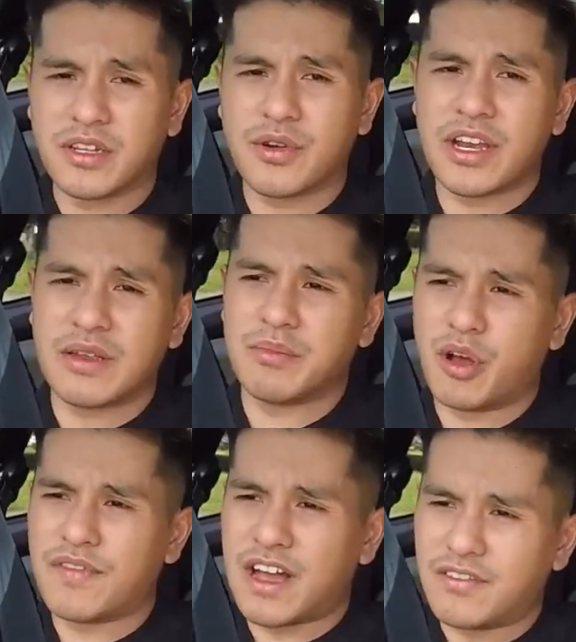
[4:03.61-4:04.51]
the GReddy
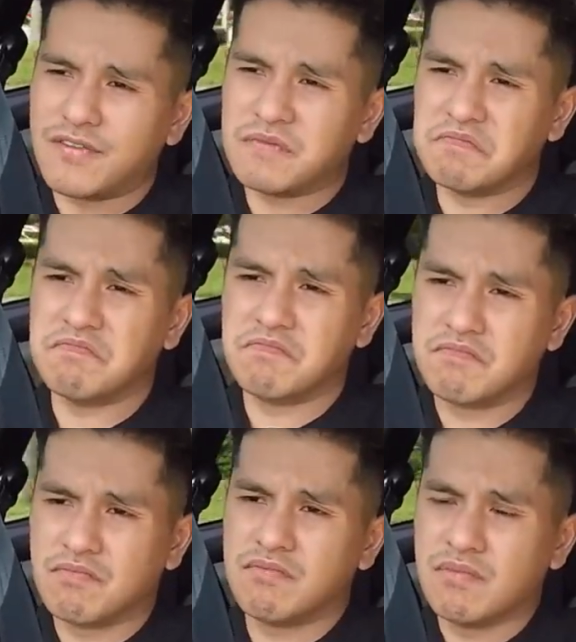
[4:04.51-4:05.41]
blow-off valve,
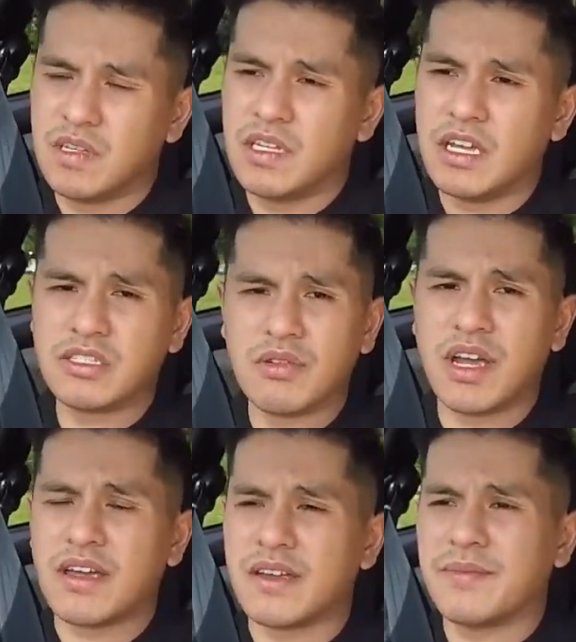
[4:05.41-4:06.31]
it's
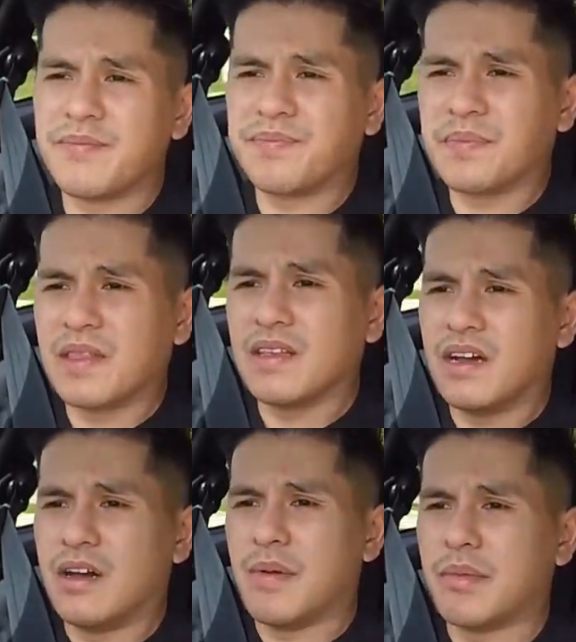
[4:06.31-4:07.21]
okay.
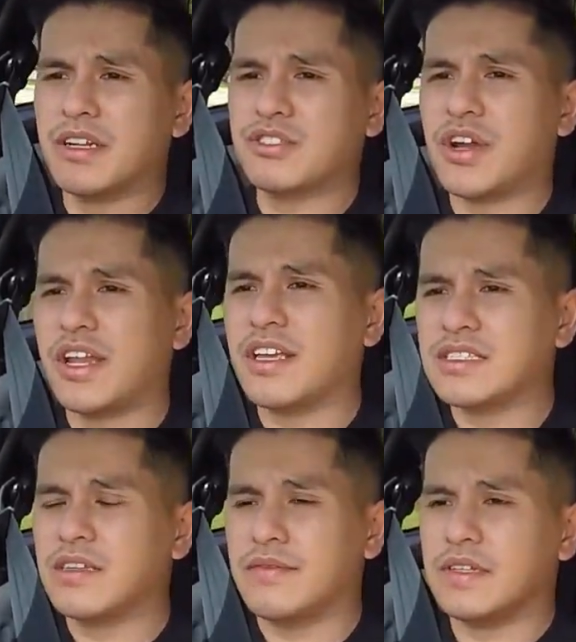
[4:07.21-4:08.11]
Um, I'm gonna try to get
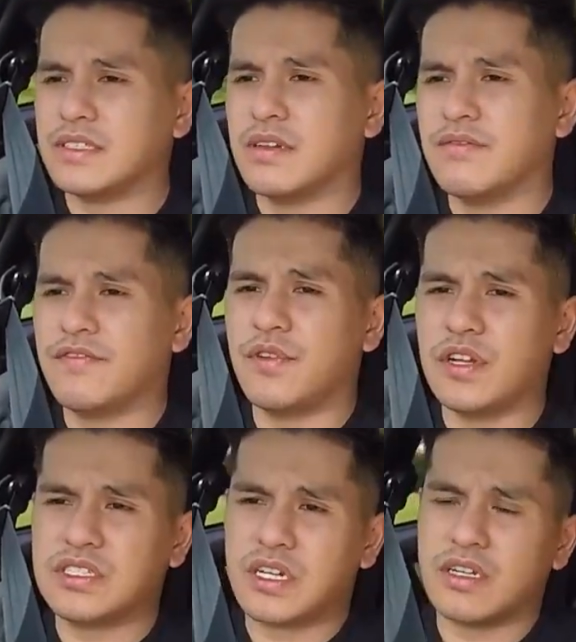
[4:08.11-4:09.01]
some, some
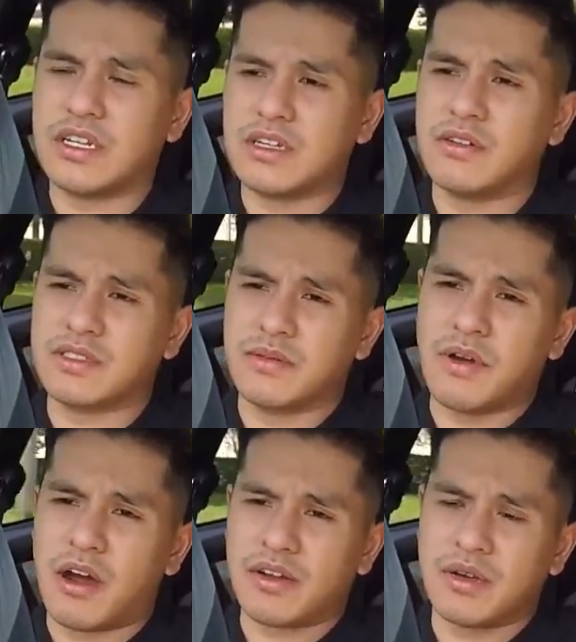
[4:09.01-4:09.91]
footage on it, or
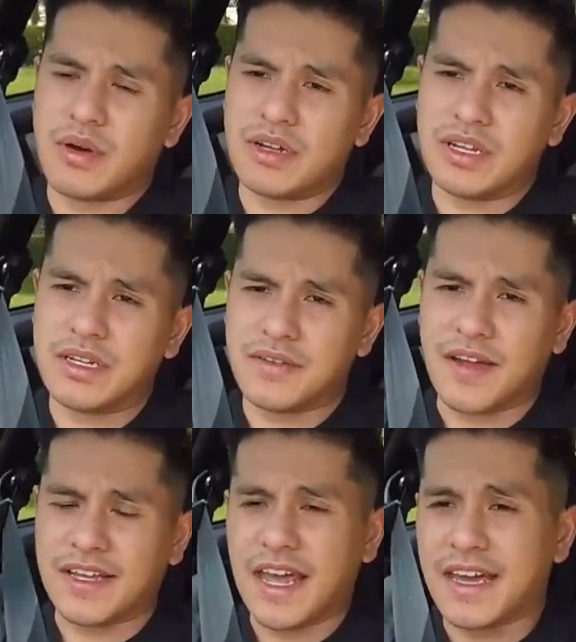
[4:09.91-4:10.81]
some audio on it if
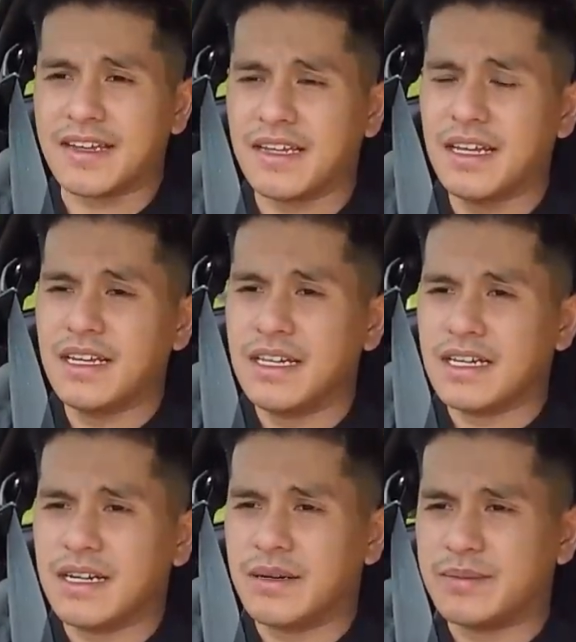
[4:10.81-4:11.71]
I can.
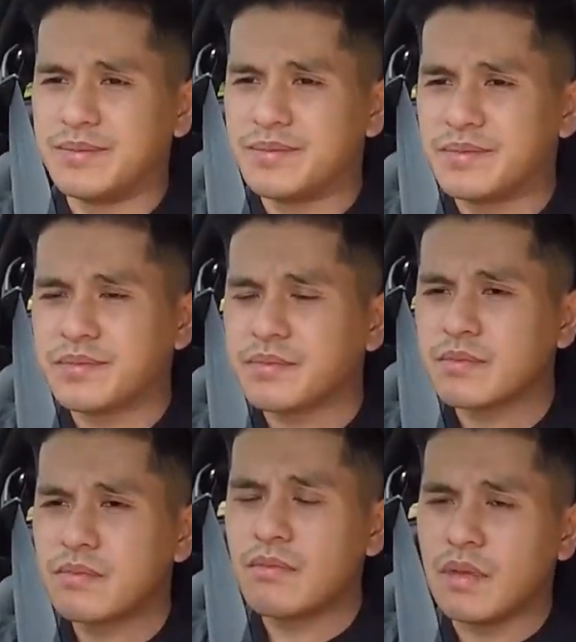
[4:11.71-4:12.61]
Um,
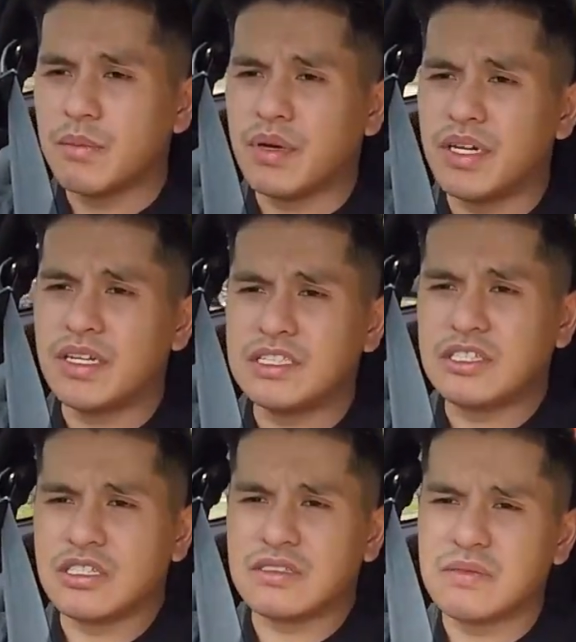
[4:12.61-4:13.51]
but it's
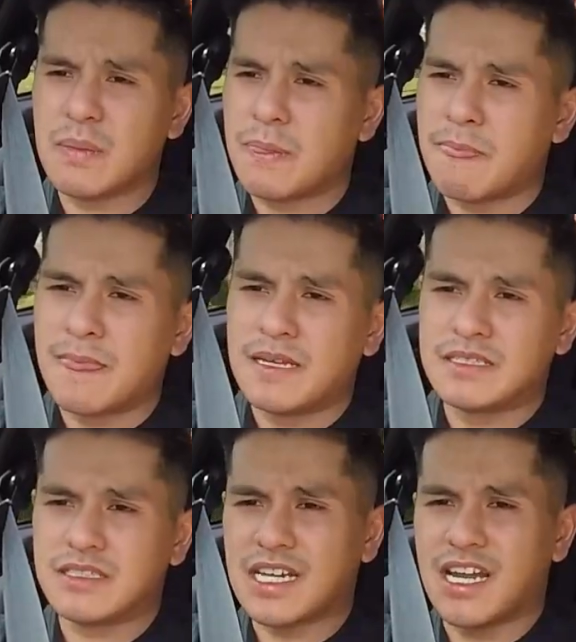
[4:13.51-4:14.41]
just...
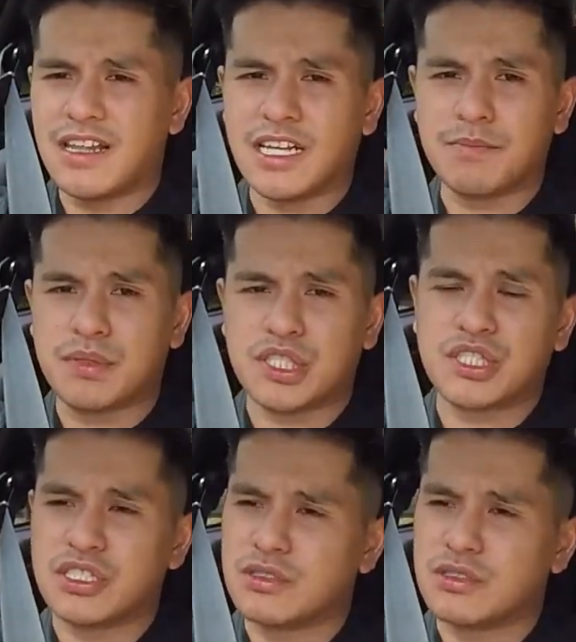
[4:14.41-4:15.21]
just kind of like a psh,